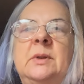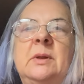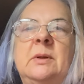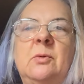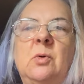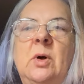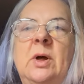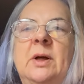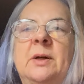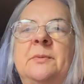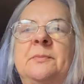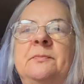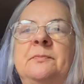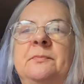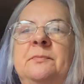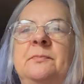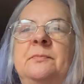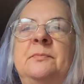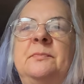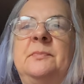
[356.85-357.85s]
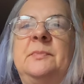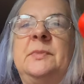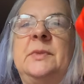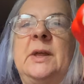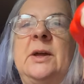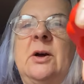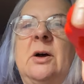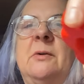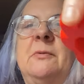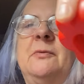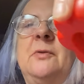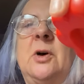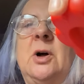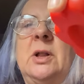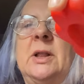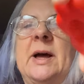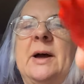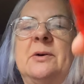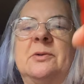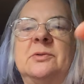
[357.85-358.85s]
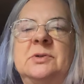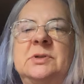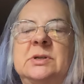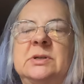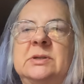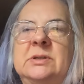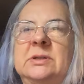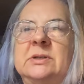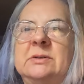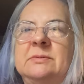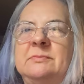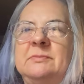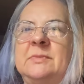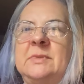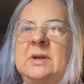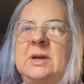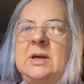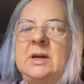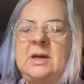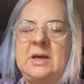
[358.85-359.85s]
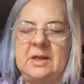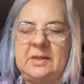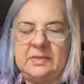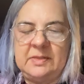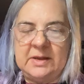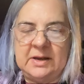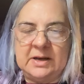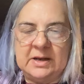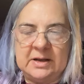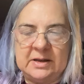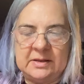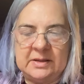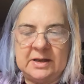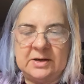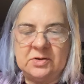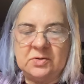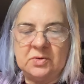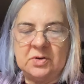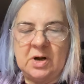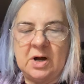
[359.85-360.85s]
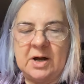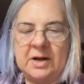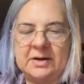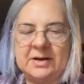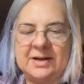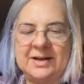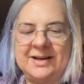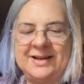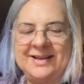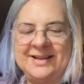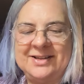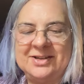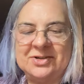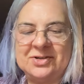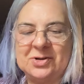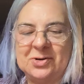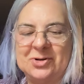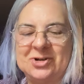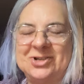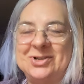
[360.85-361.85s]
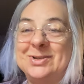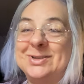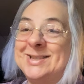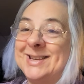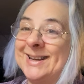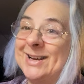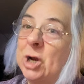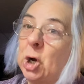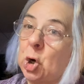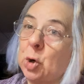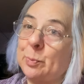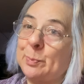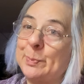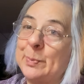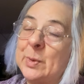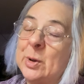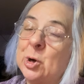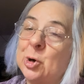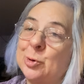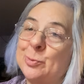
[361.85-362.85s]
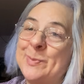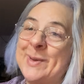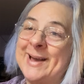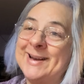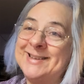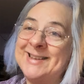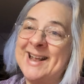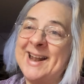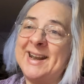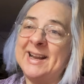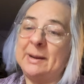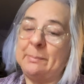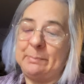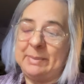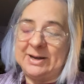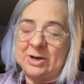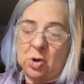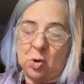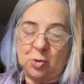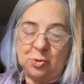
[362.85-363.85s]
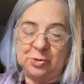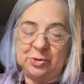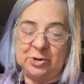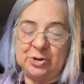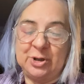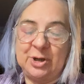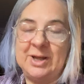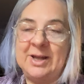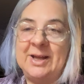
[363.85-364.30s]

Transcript: Well, they all fall out. They do not. So she's like, her magnetic pin holder